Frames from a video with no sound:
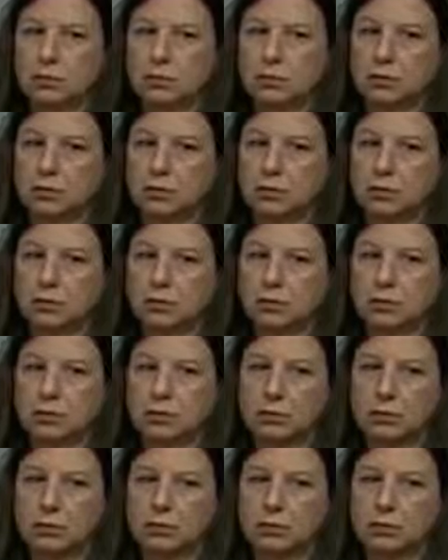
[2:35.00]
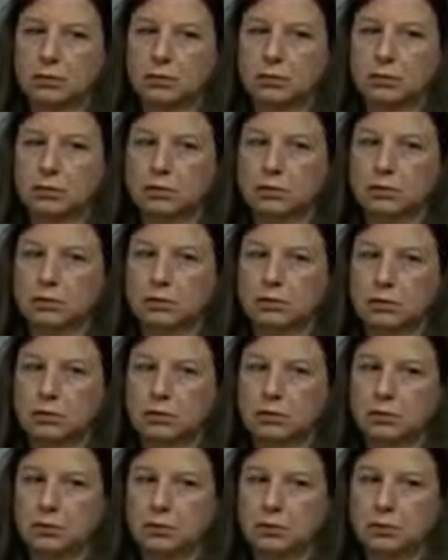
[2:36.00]

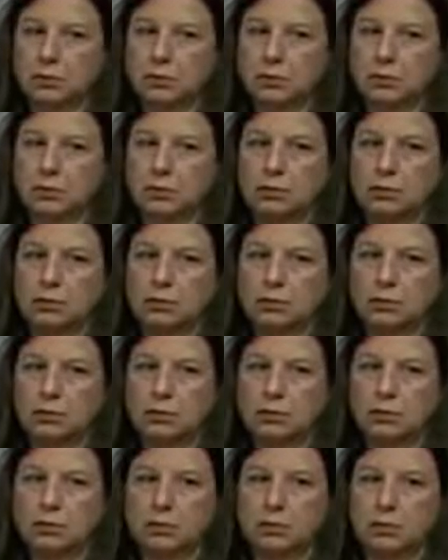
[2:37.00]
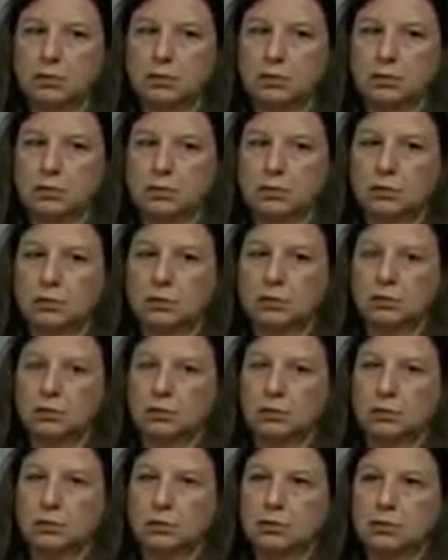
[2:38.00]

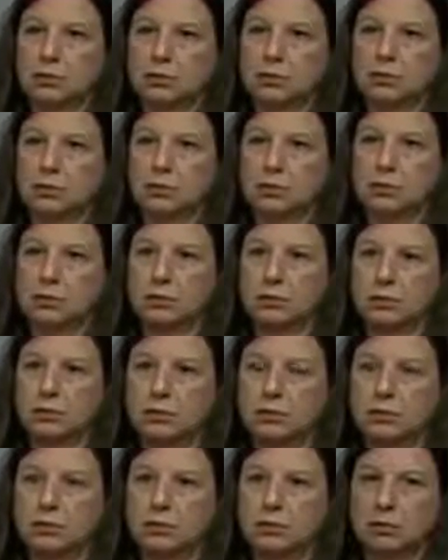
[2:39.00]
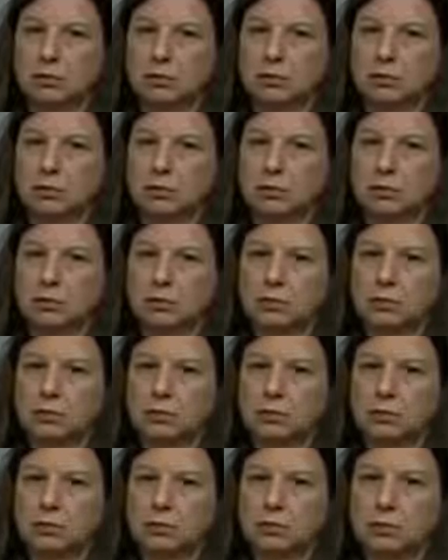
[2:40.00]

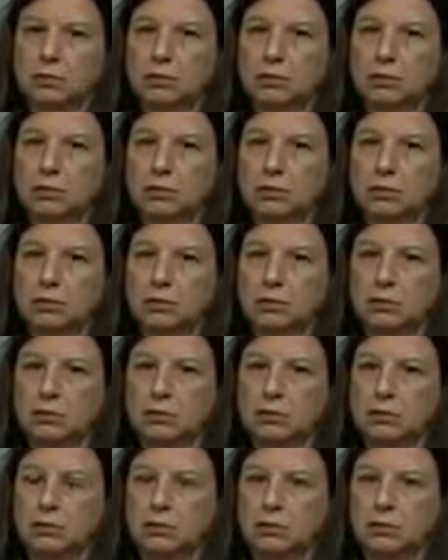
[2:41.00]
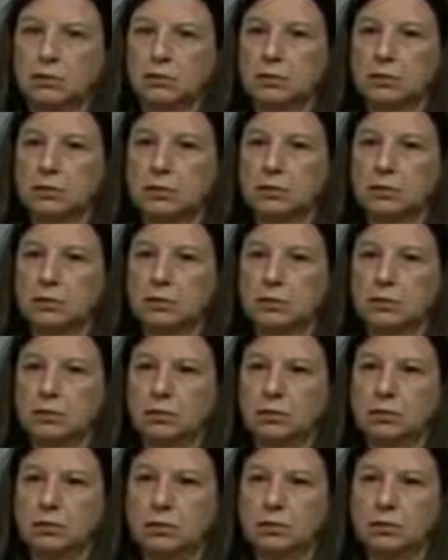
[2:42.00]
[no speech]